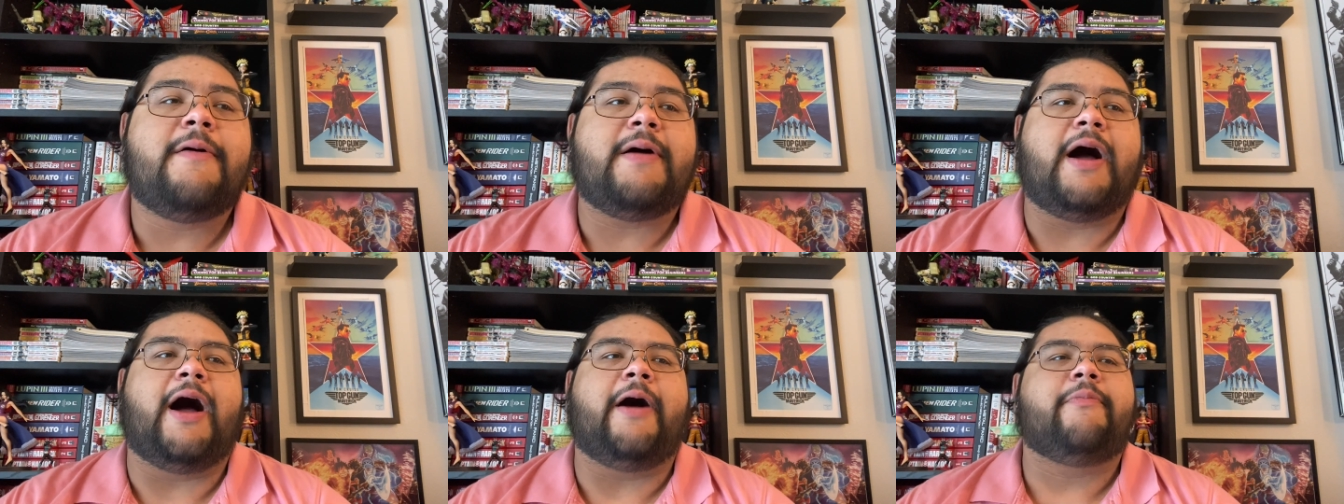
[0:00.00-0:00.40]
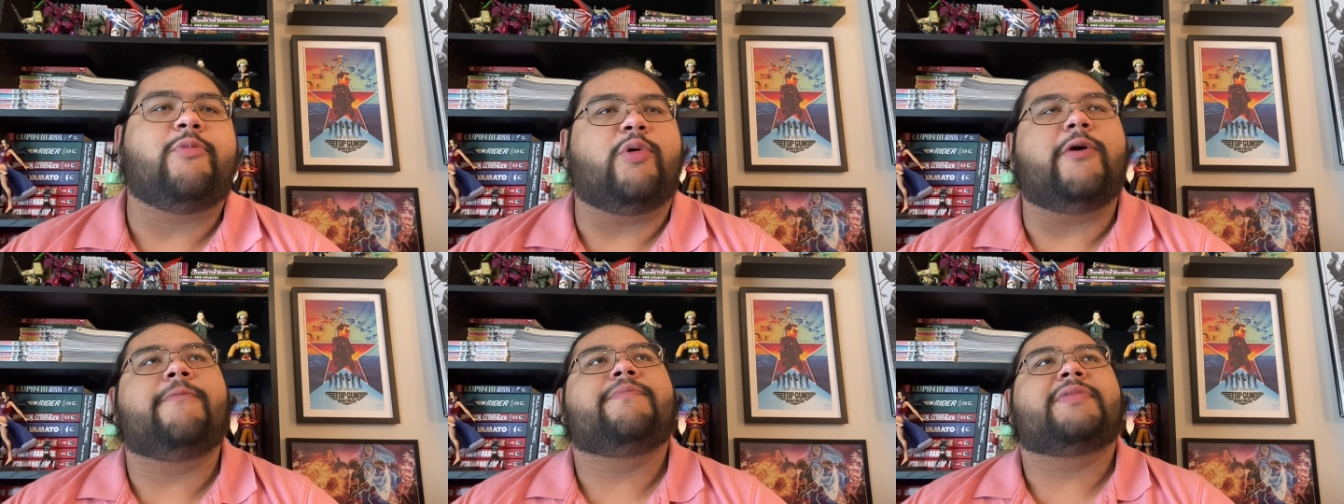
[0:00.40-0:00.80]
Uh,
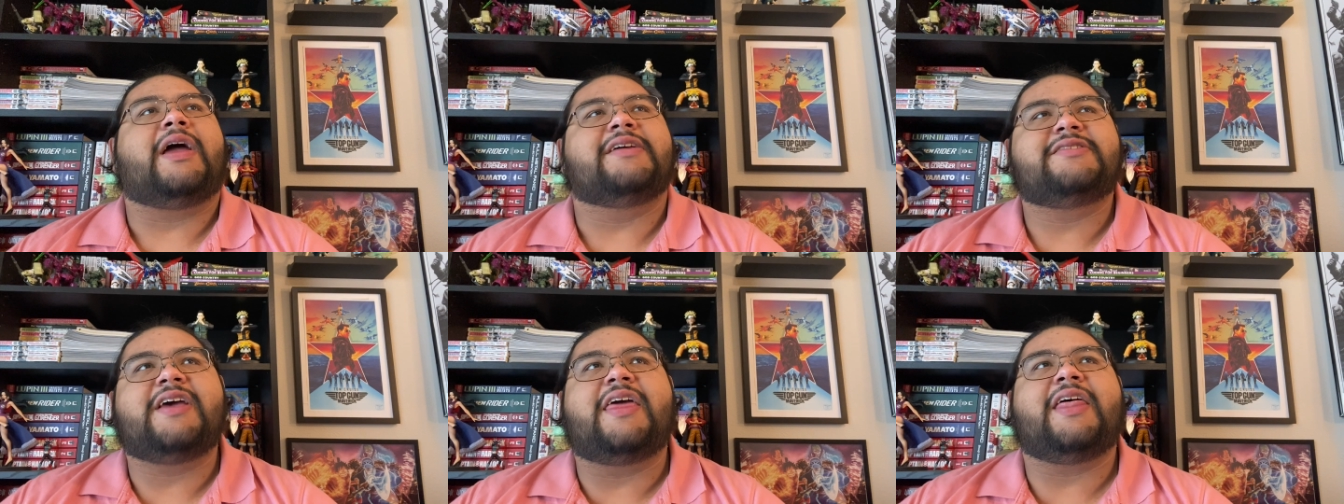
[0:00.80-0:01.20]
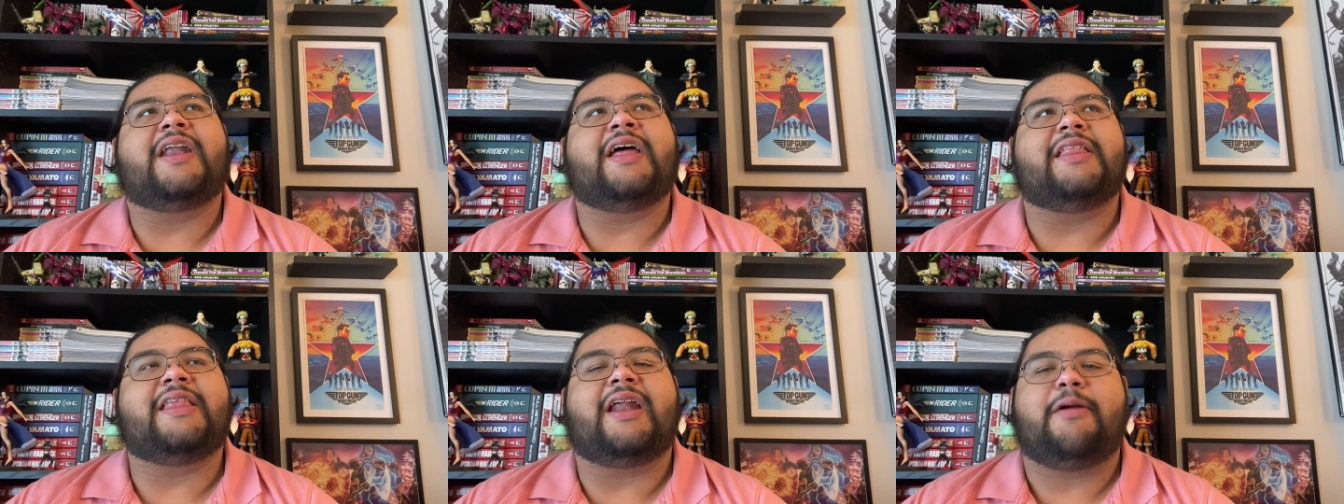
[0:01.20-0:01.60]
well, I say that
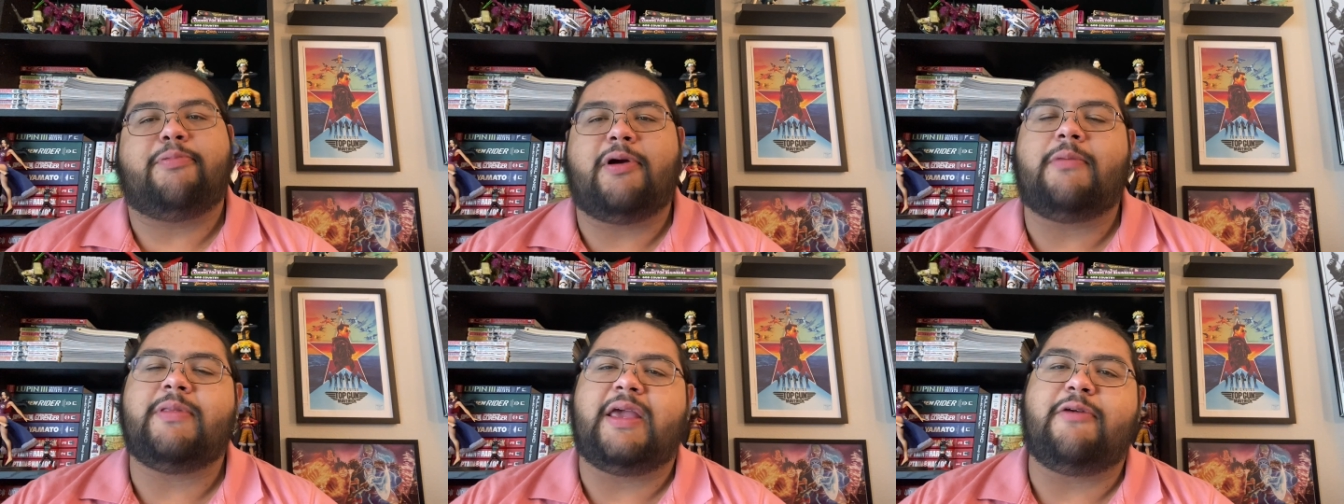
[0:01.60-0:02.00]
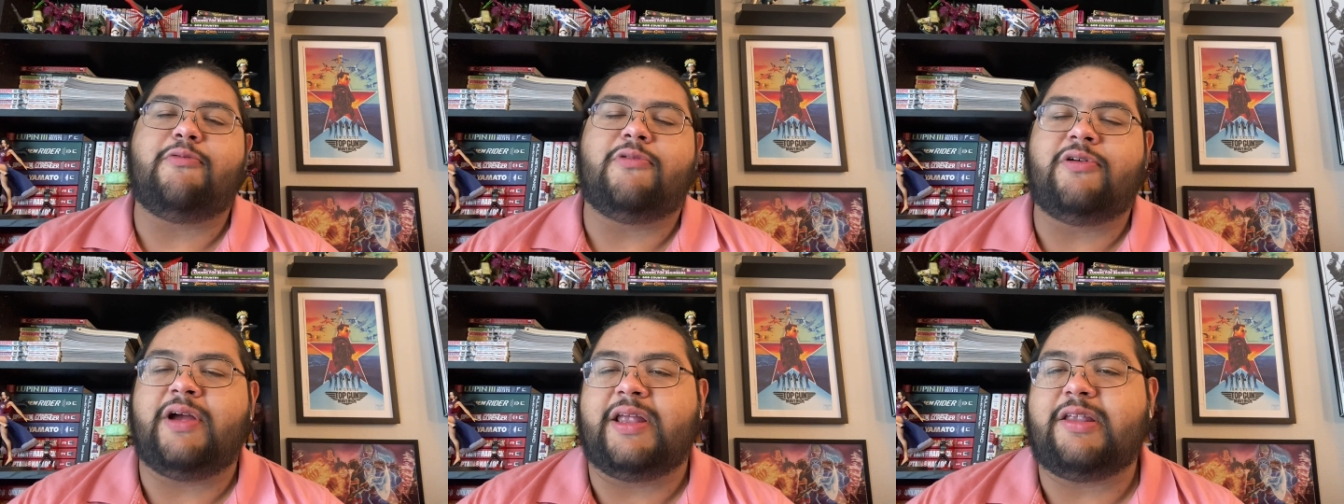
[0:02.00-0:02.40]
and then I probably
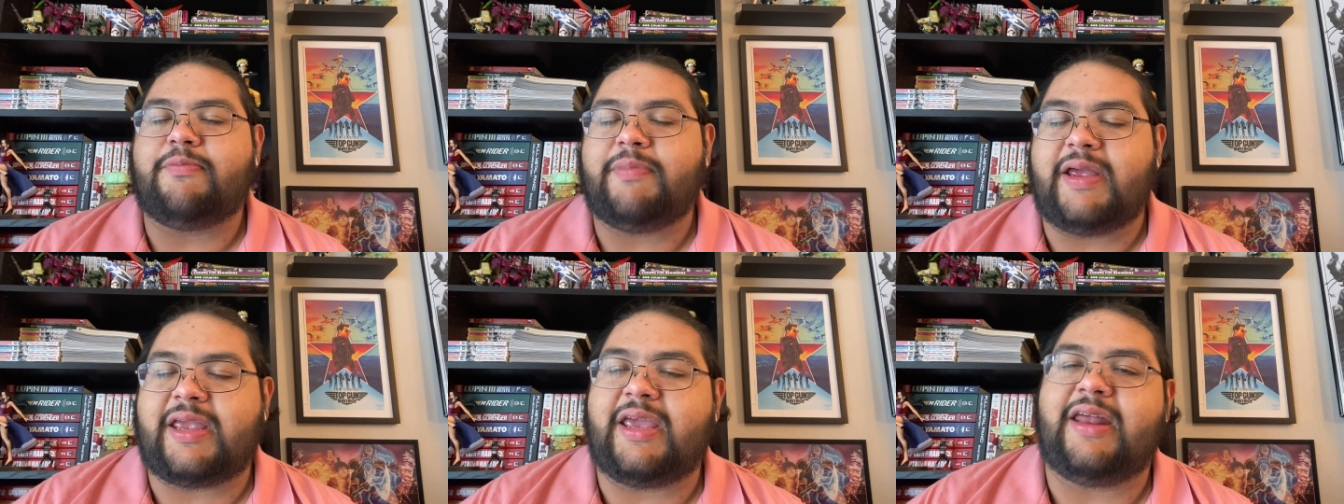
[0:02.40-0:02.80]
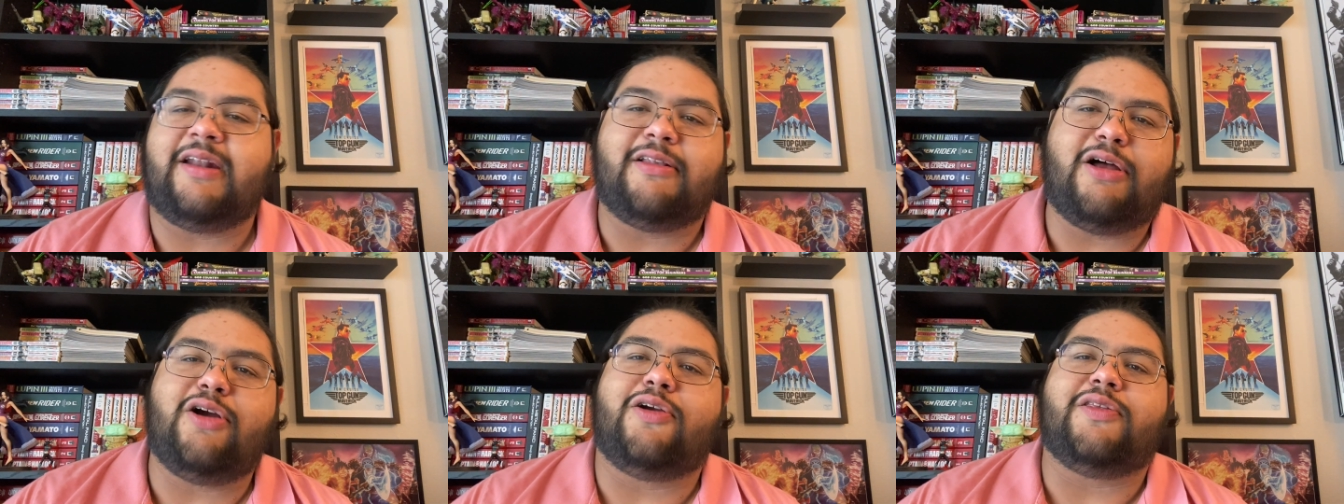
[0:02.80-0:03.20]
will end up making it
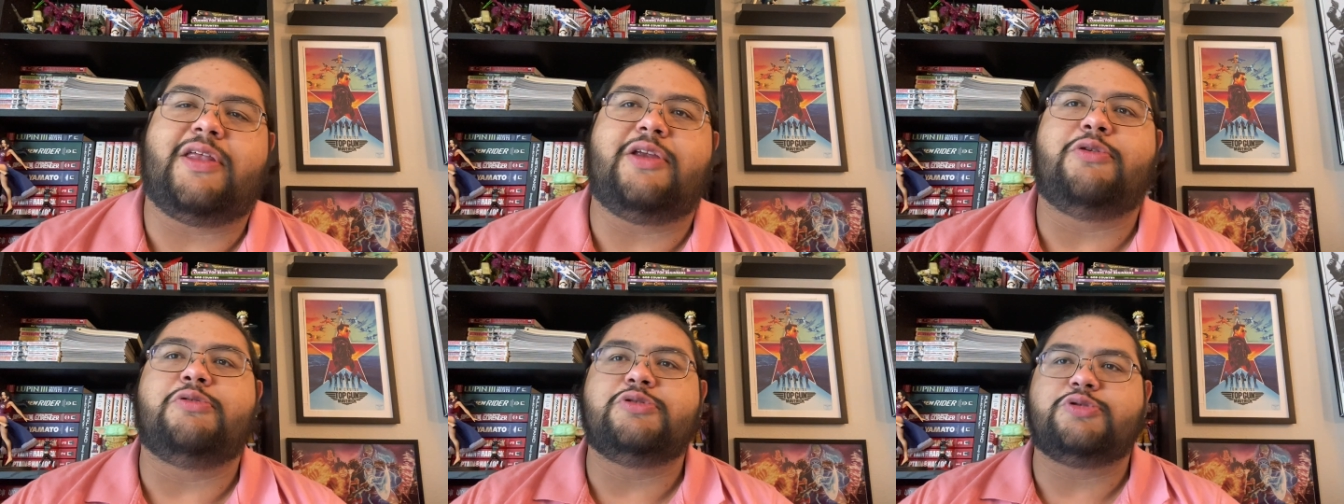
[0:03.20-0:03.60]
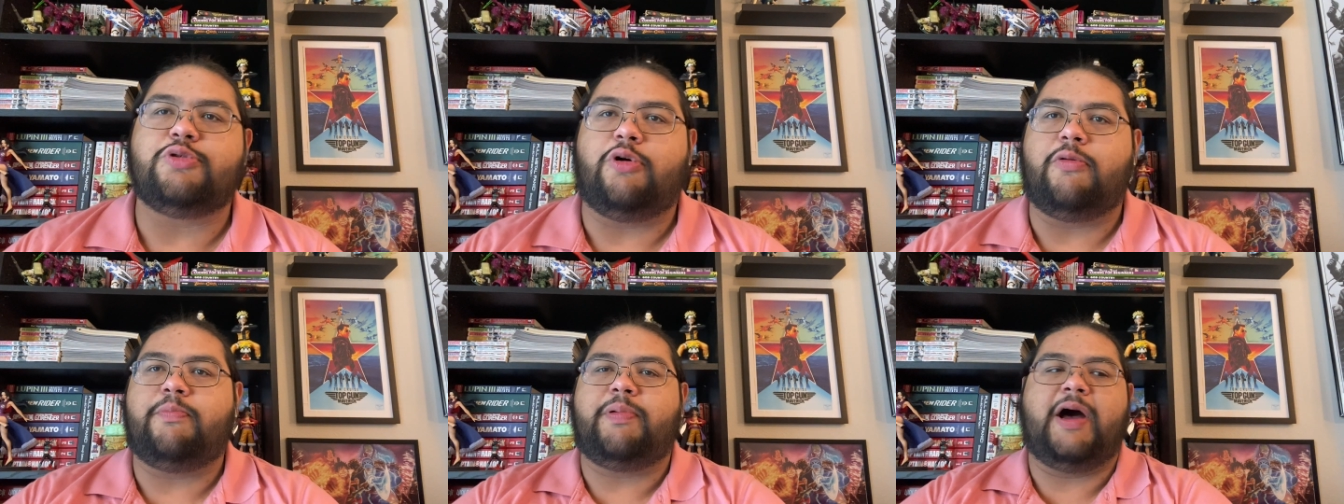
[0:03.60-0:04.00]
longer than
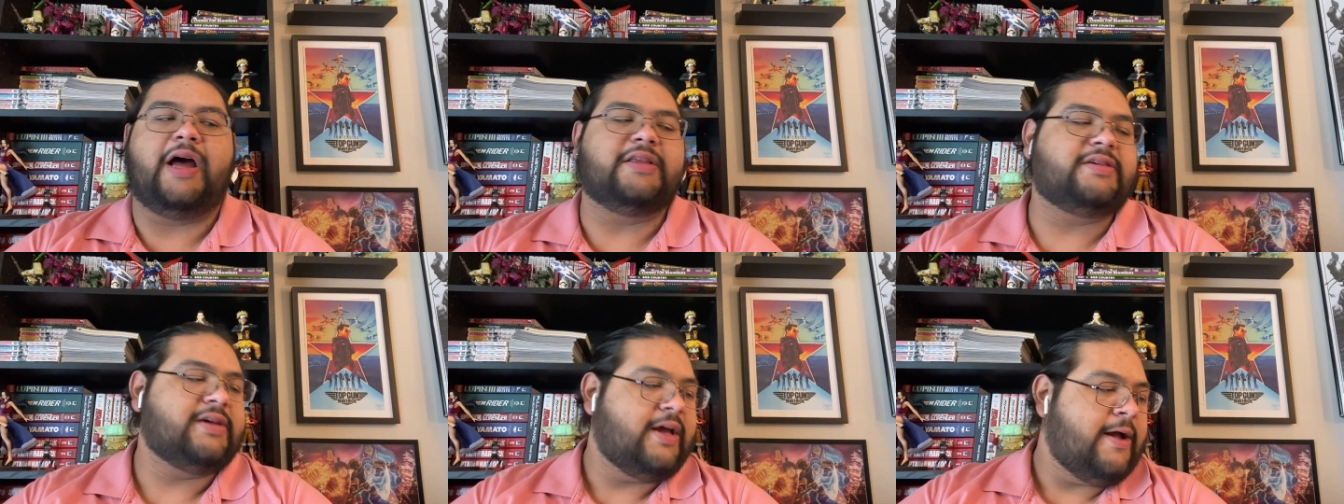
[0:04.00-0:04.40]
usual, but